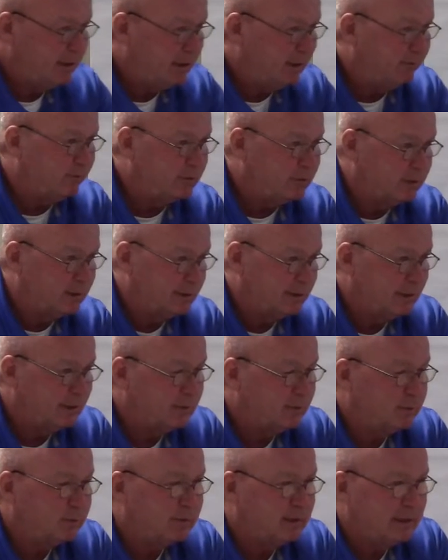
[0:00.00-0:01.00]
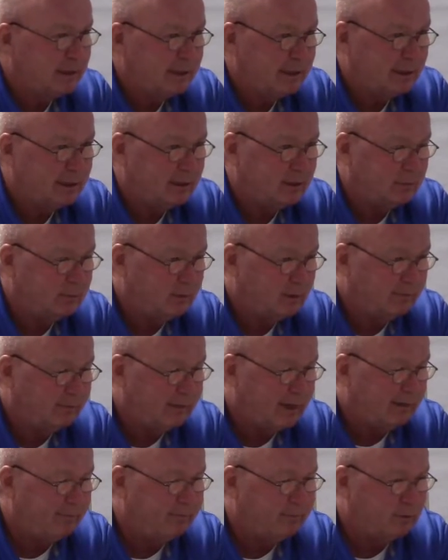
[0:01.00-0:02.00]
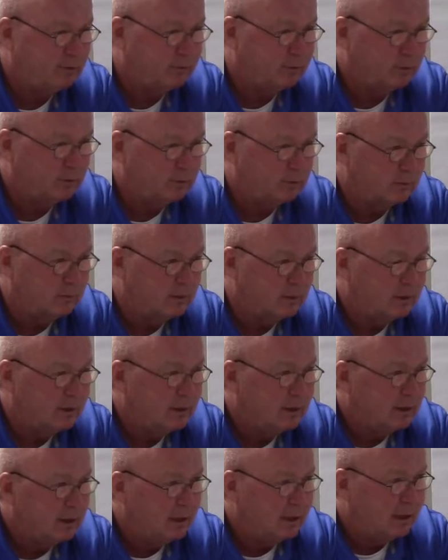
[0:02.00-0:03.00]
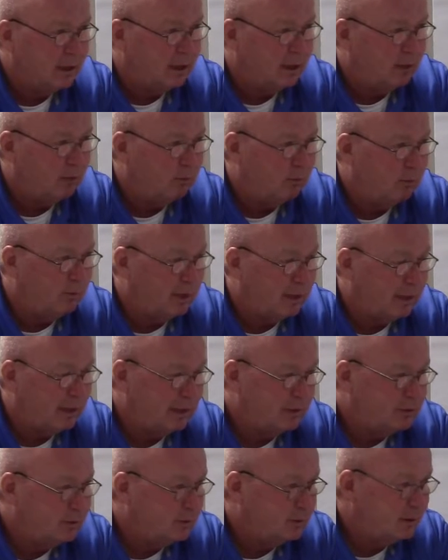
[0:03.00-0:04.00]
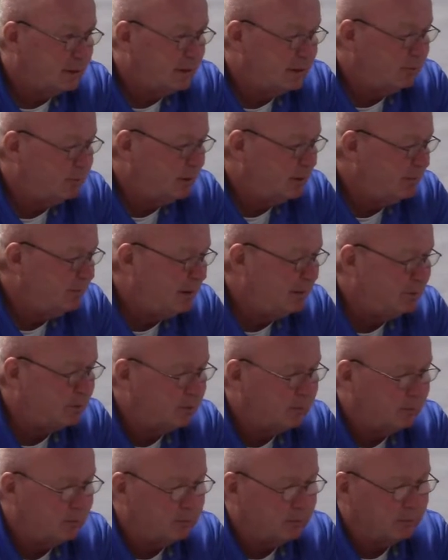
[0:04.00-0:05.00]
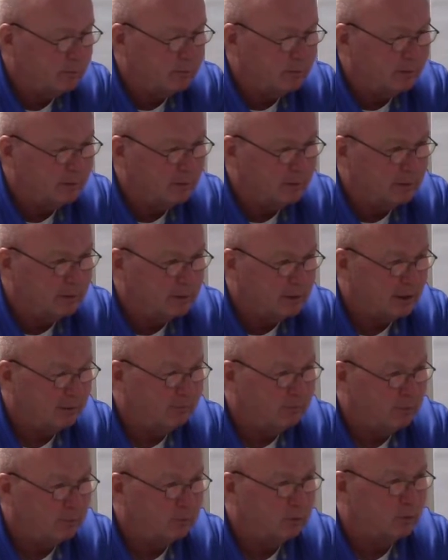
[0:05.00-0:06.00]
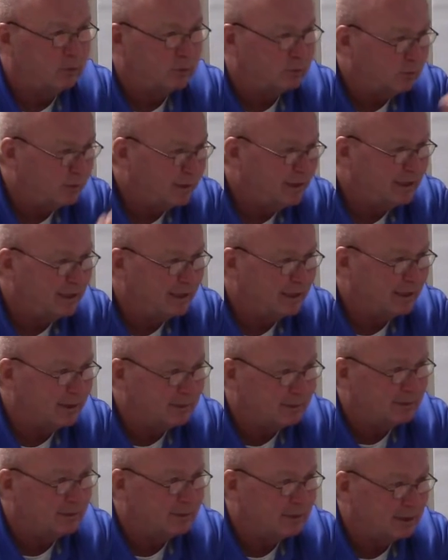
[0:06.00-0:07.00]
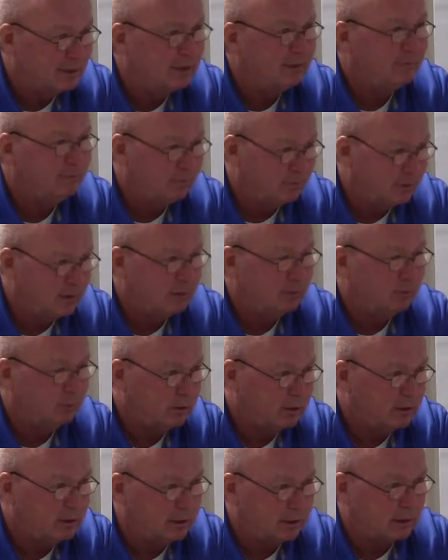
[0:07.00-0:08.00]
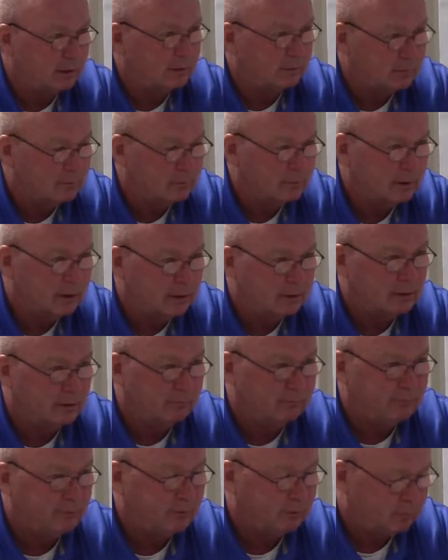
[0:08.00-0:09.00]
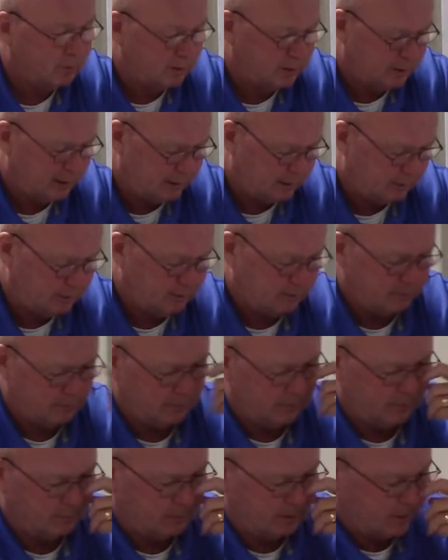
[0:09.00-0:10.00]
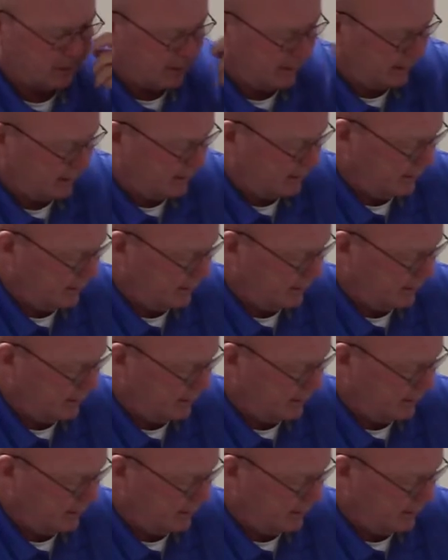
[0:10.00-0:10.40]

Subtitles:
differences is between 10 and 25-foot rule. And that's just an easy way to remember. 10-foot rule is 1/10. 10 foot, 1/10. 10 foot, 1/10. All right.